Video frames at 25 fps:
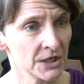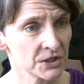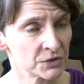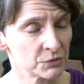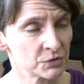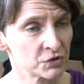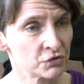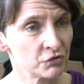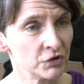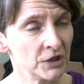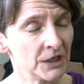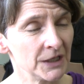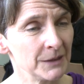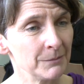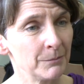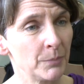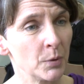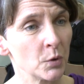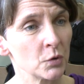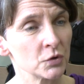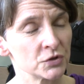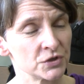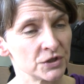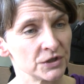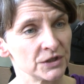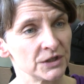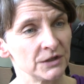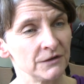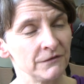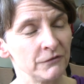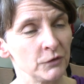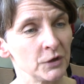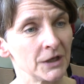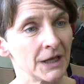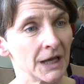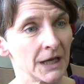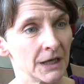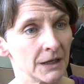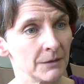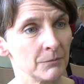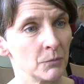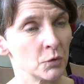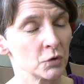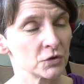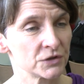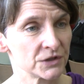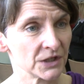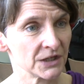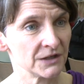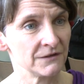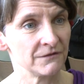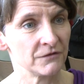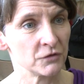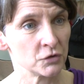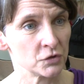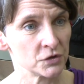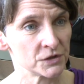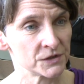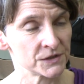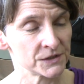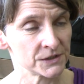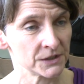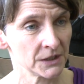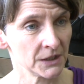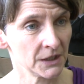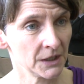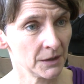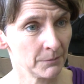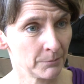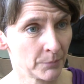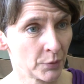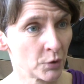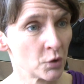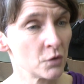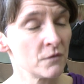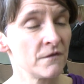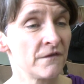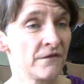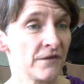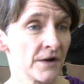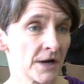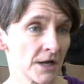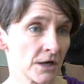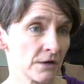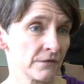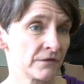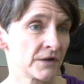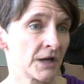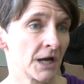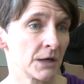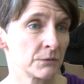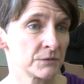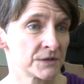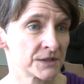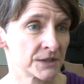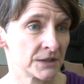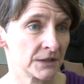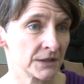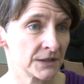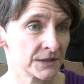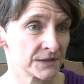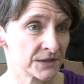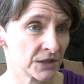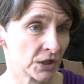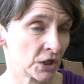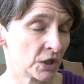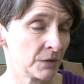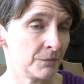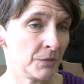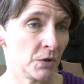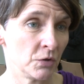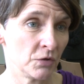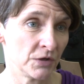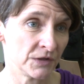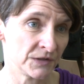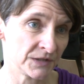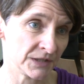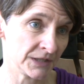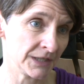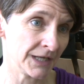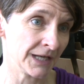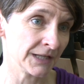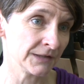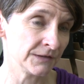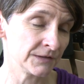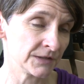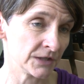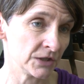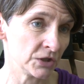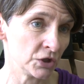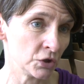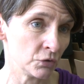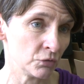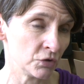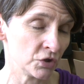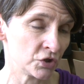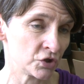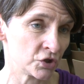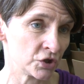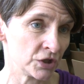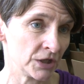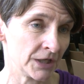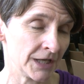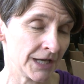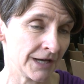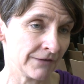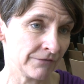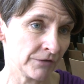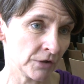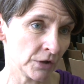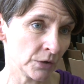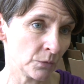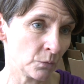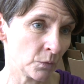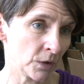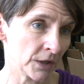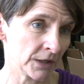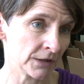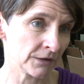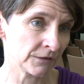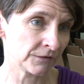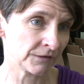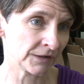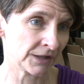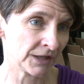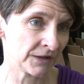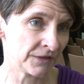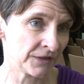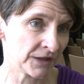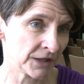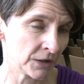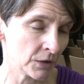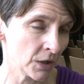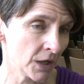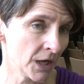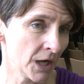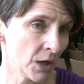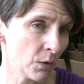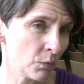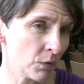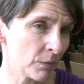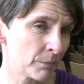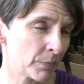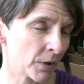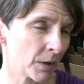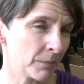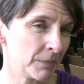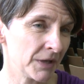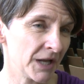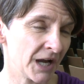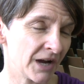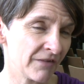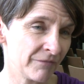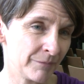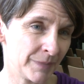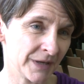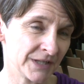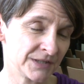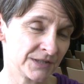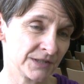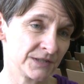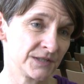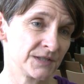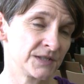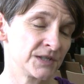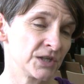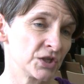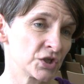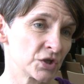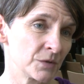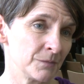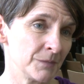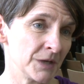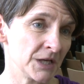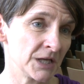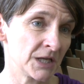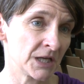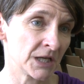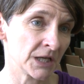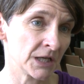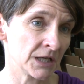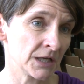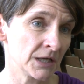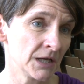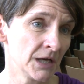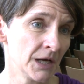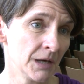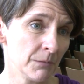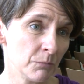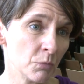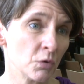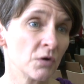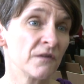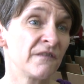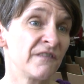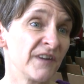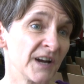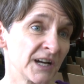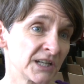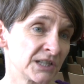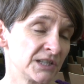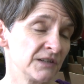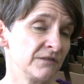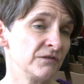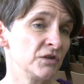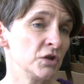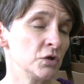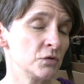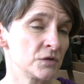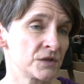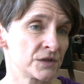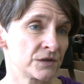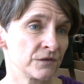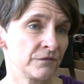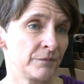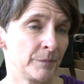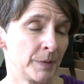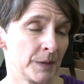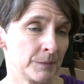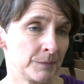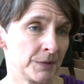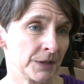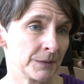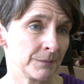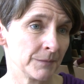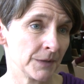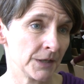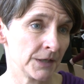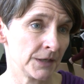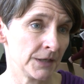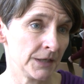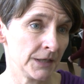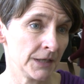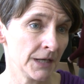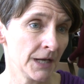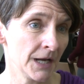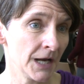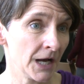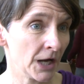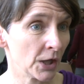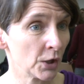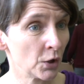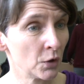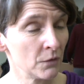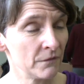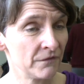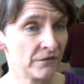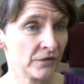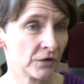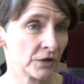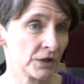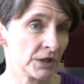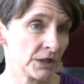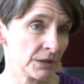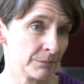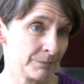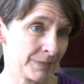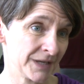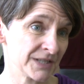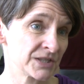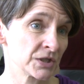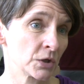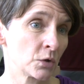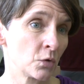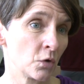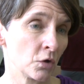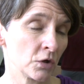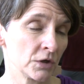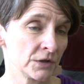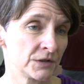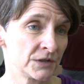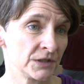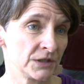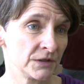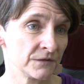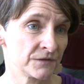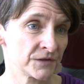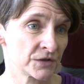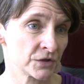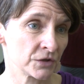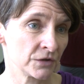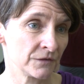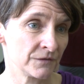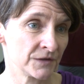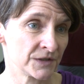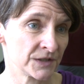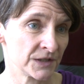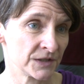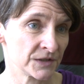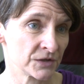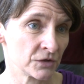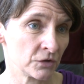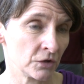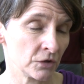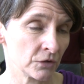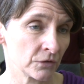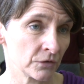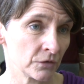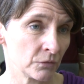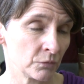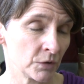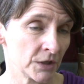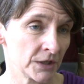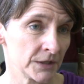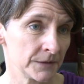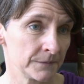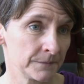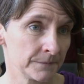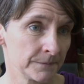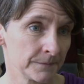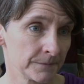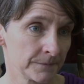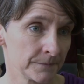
So it's really important that if we get a more diverse profile of councillors at community and at unitary level in Wales, then I think we'll probably have better decision making, more effective use of public money, and hopefully a better quality of services along the way.